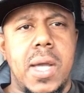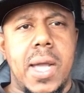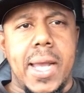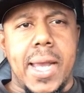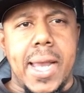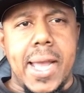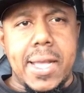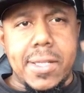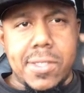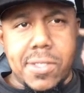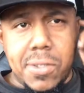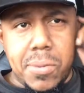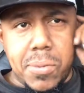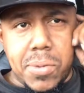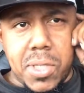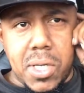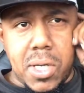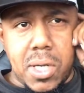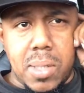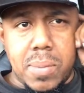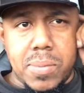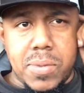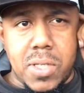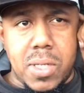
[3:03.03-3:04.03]
I got two
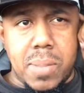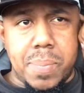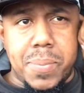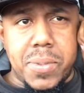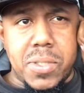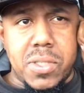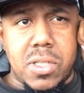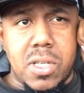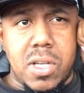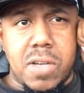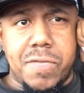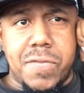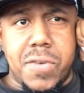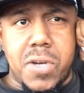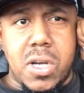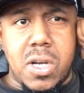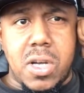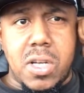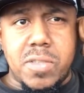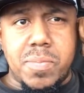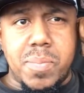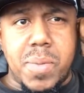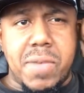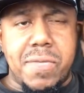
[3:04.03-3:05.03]
thumbs up and stuff.
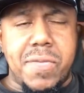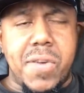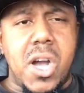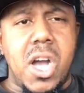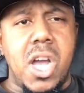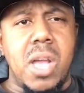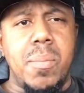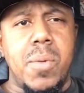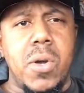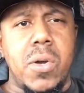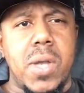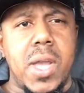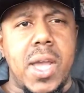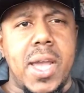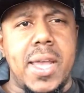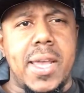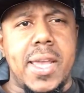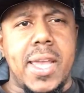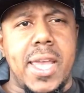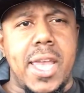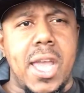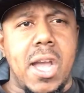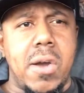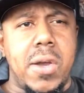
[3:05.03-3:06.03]
Is my volume okay?
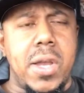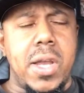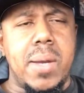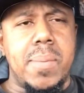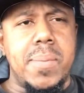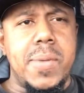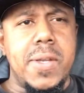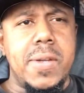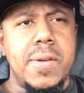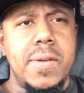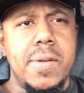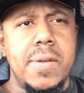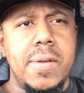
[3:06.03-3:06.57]
Can y'all hear me?